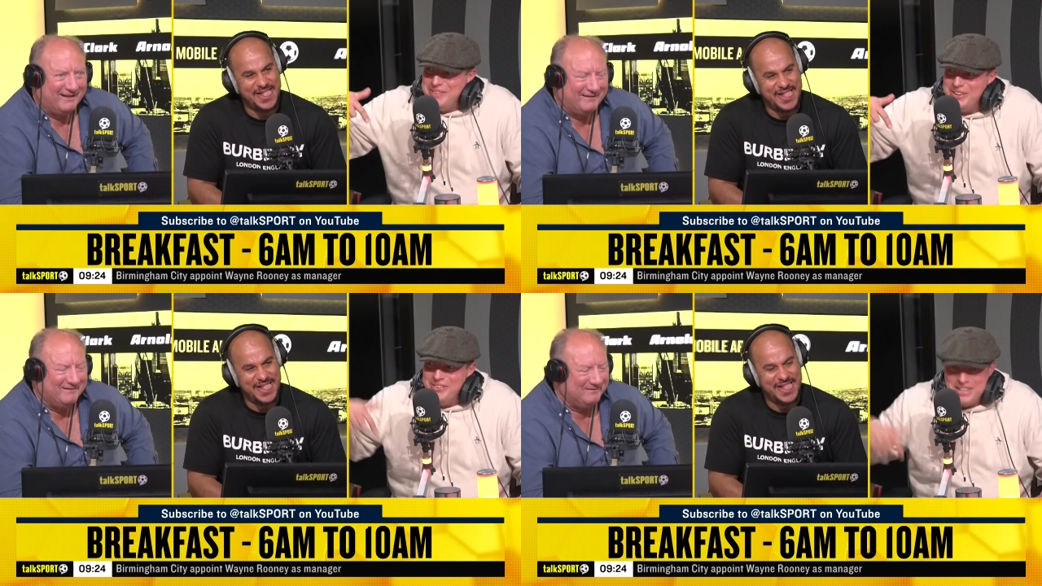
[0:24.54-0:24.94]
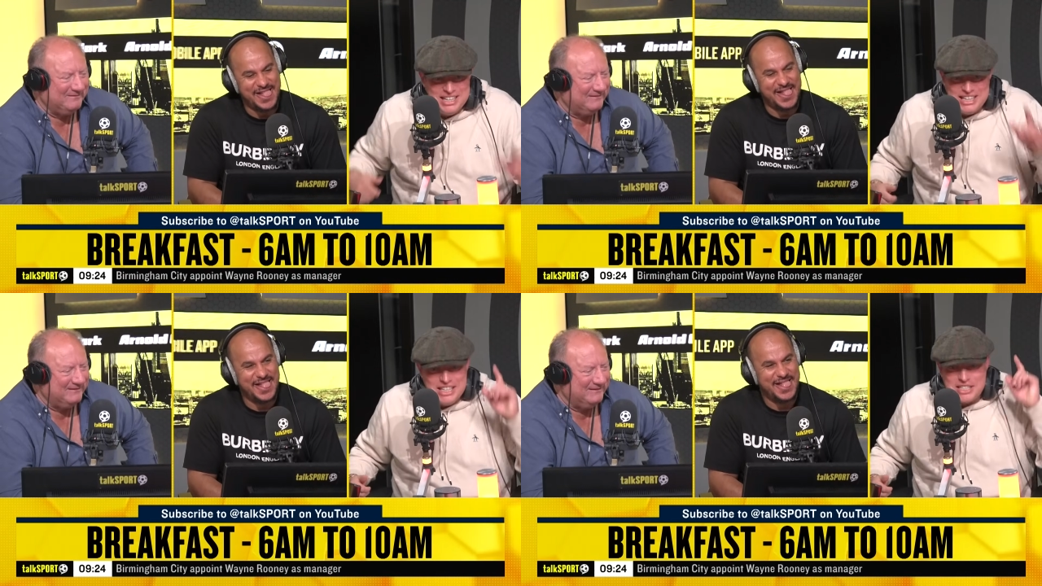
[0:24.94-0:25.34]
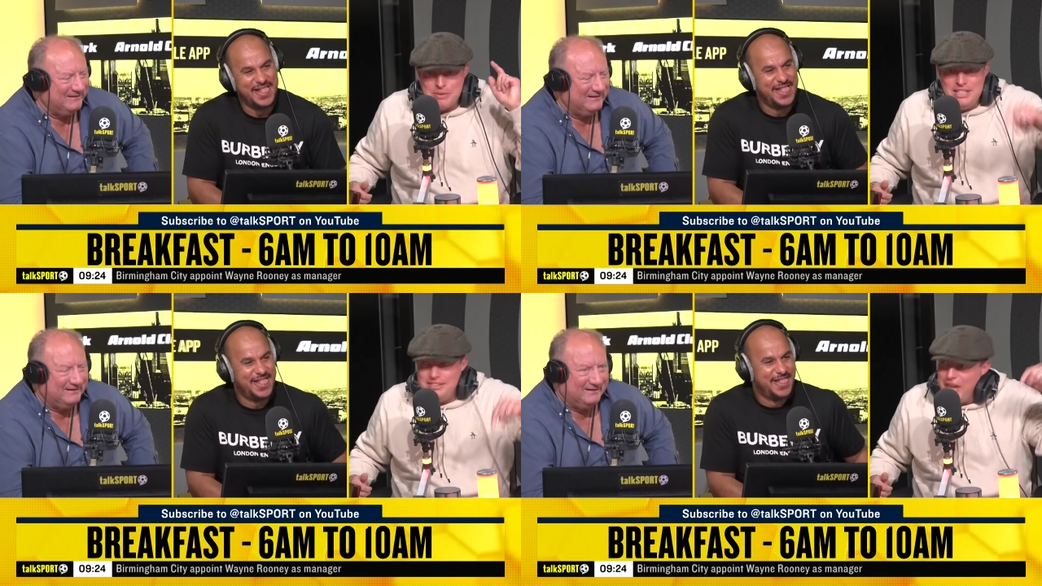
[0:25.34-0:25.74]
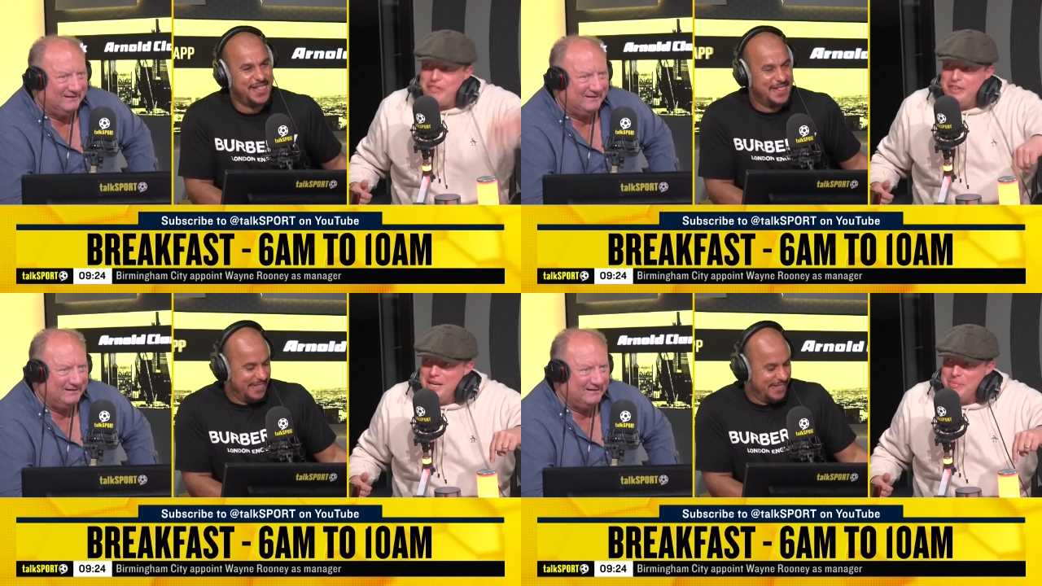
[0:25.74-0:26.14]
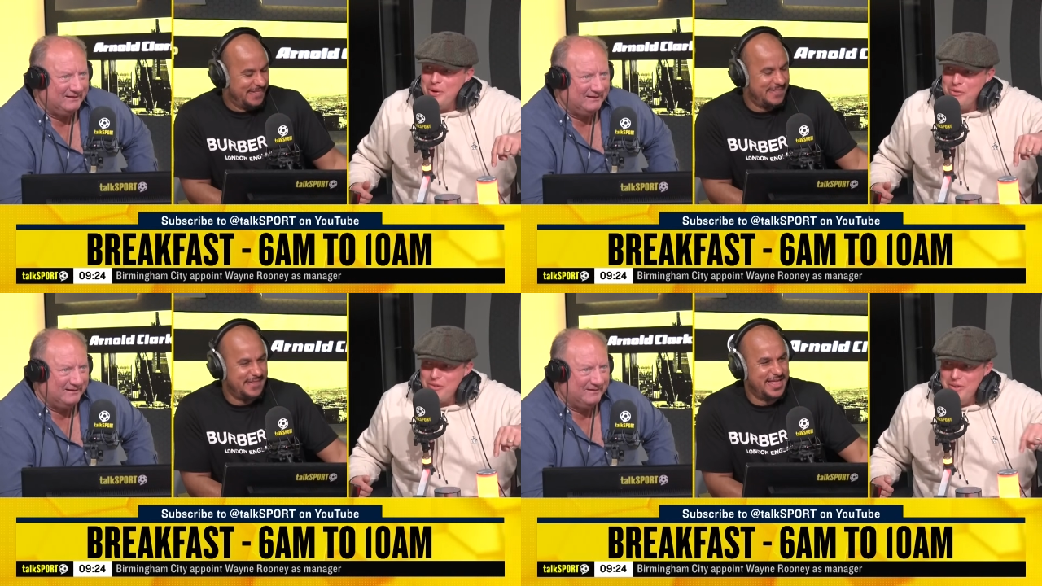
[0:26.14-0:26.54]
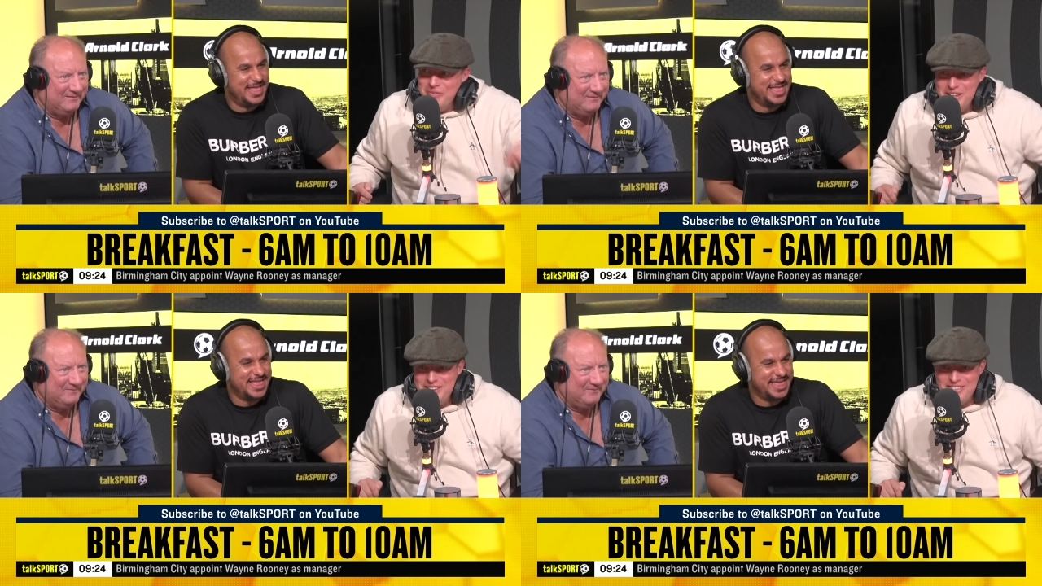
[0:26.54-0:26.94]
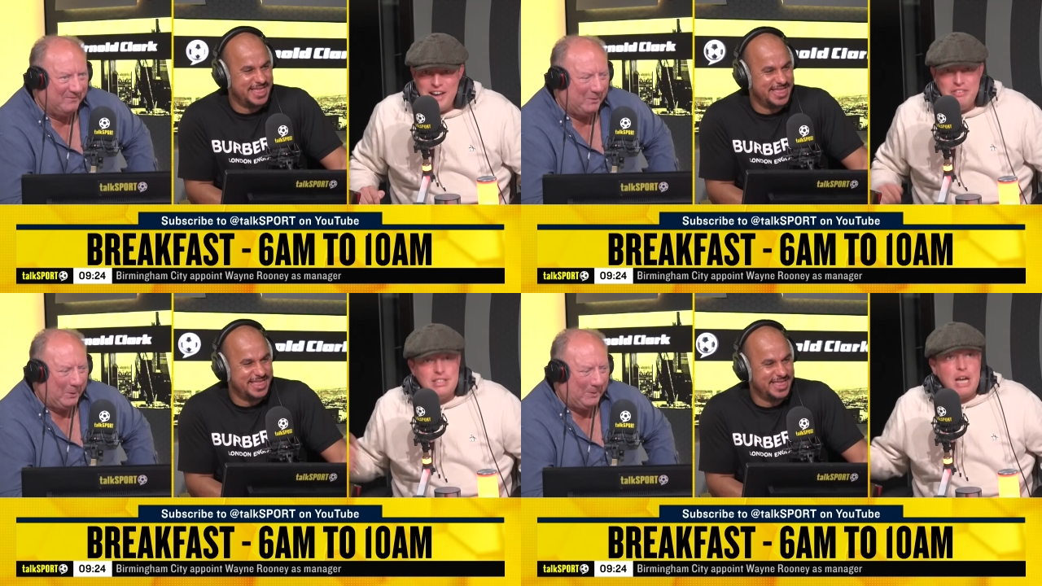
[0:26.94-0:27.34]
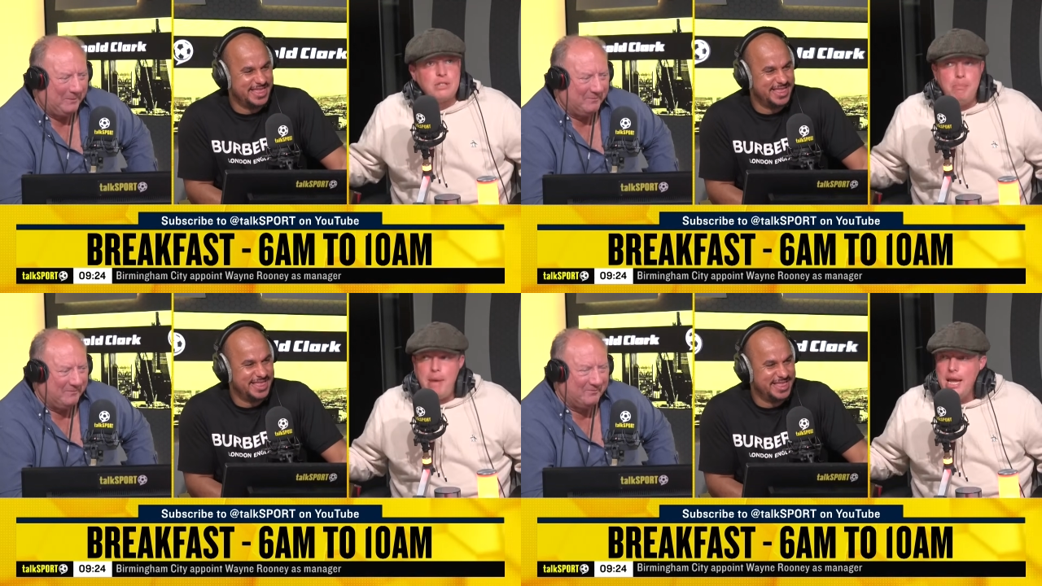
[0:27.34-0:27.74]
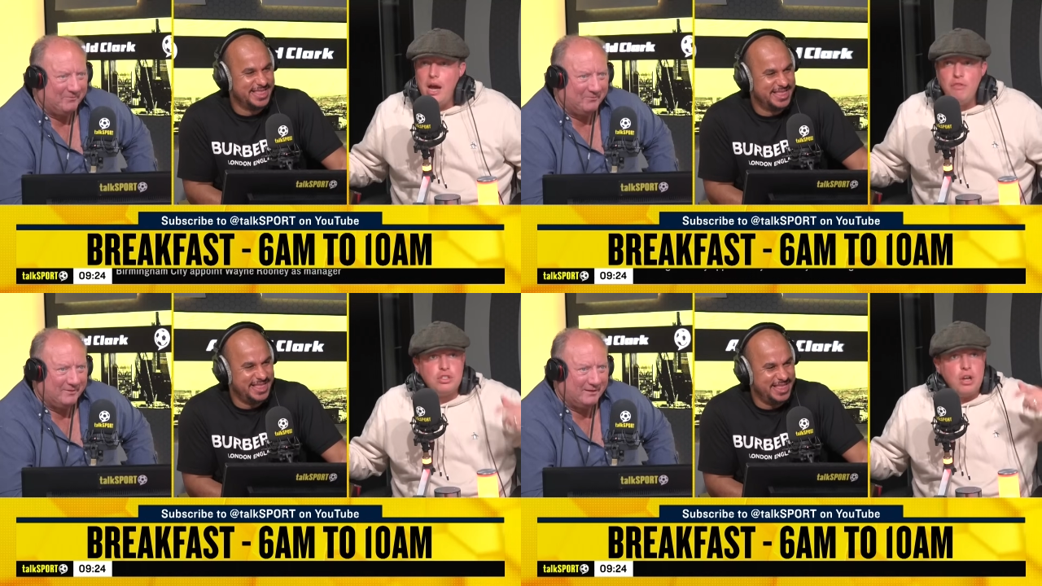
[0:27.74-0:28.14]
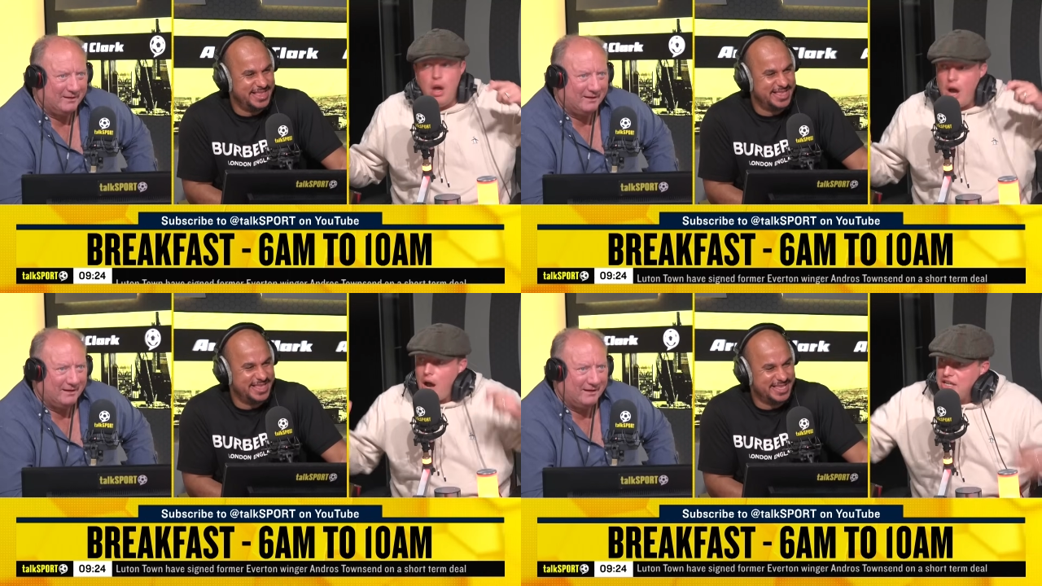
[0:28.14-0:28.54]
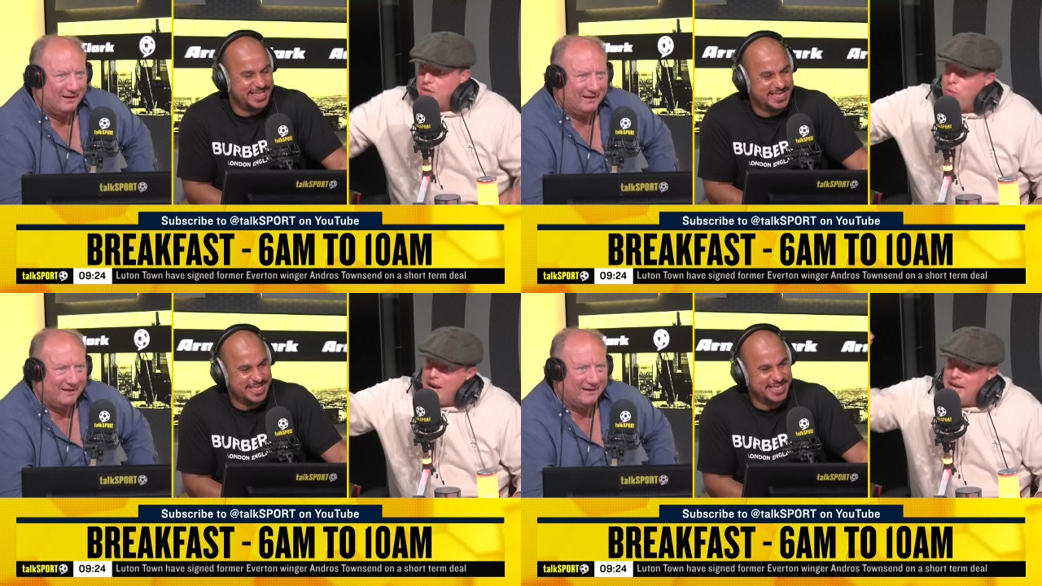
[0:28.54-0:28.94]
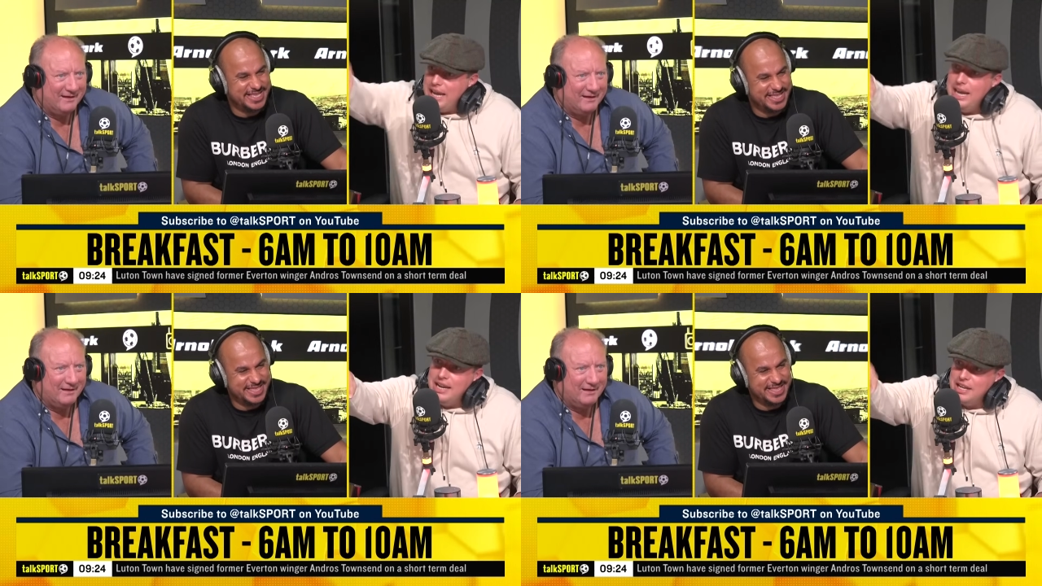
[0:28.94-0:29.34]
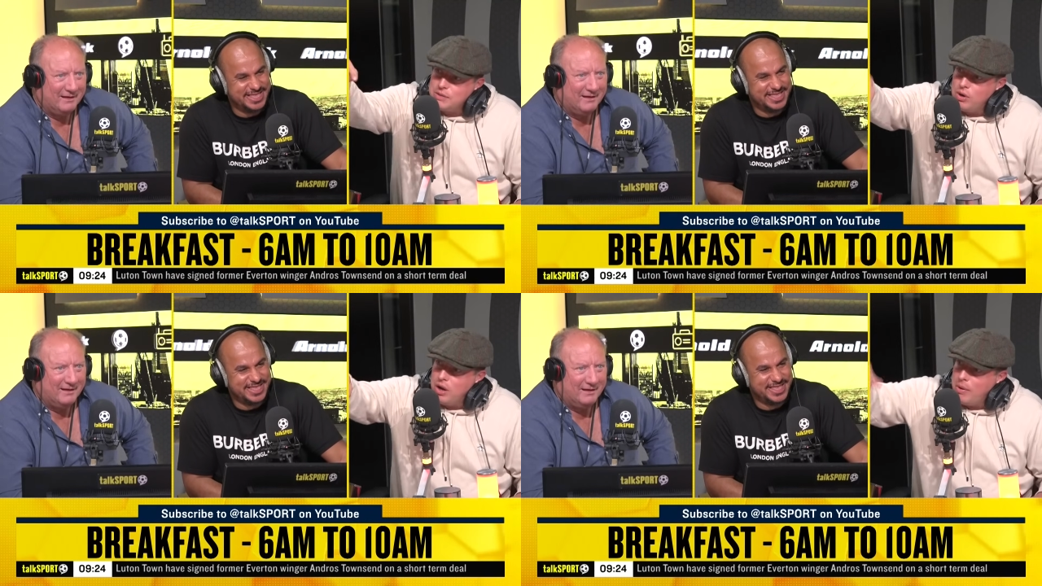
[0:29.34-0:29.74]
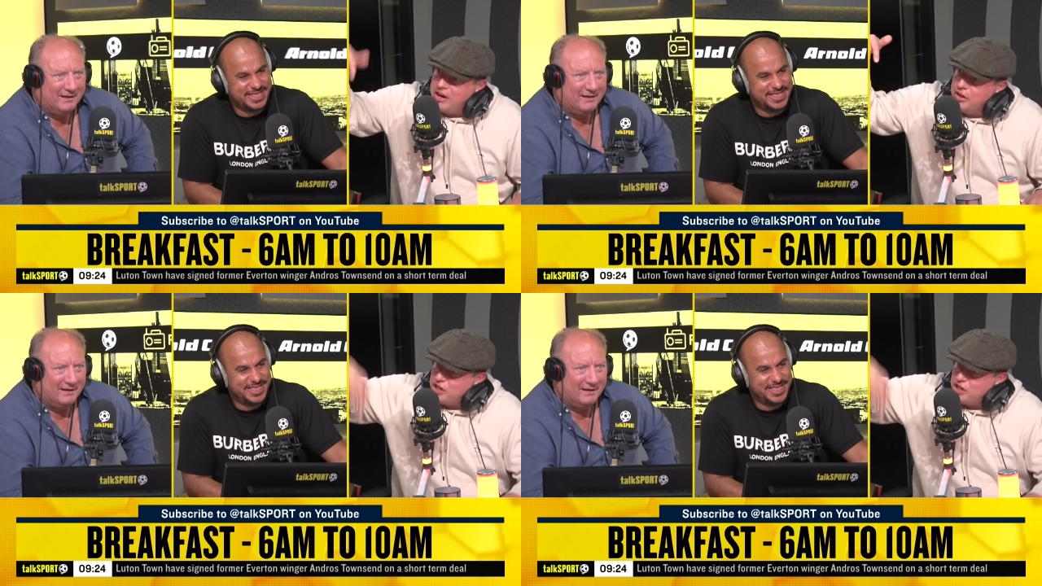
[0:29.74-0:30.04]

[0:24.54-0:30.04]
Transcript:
Speaker 1: the building. So he's definitely in the ballroom. Right, even I was like, Mate, I've just, I actually went in this morning, one on the